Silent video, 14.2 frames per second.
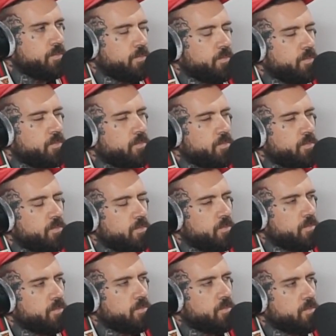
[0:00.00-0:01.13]

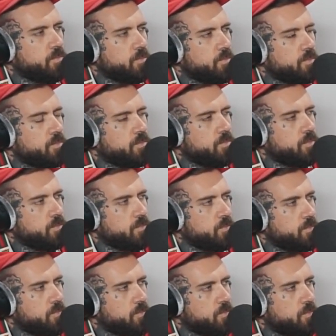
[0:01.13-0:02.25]

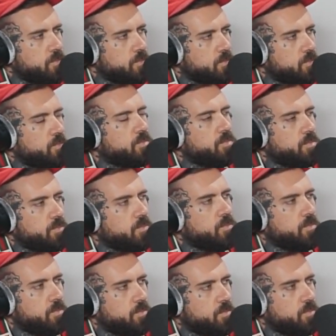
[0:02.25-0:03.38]

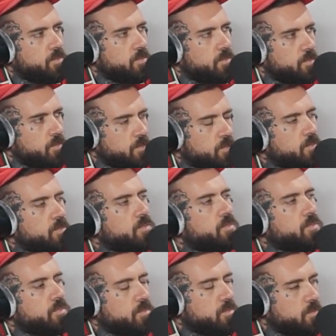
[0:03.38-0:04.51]

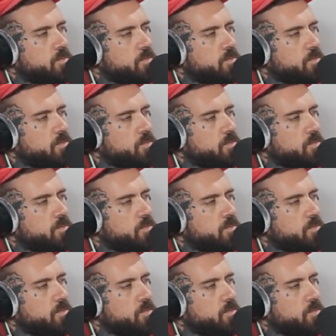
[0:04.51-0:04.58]
(not speaking)